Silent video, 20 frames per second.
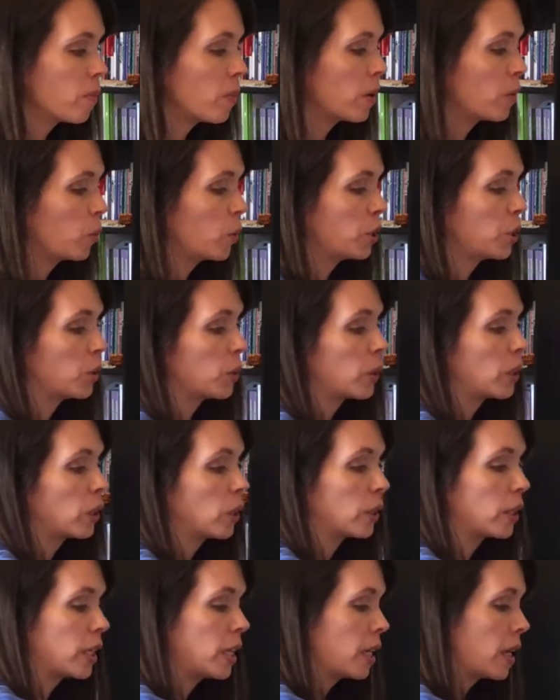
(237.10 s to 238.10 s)
when you're
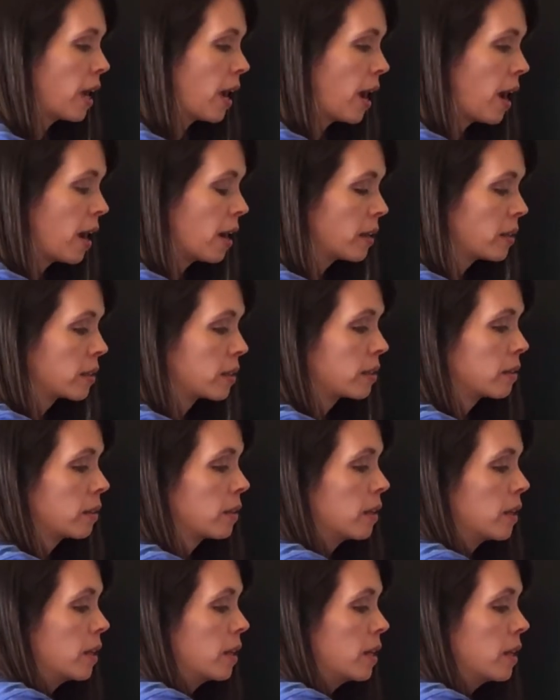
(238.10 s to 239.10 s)
looking at
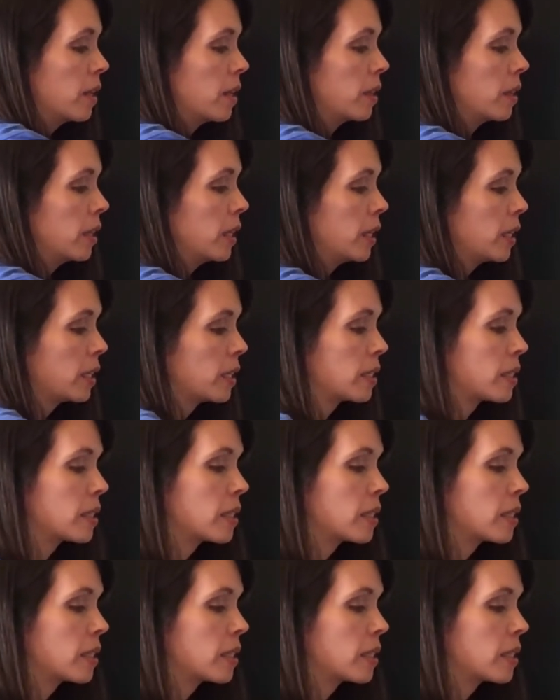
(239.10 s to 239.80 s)
things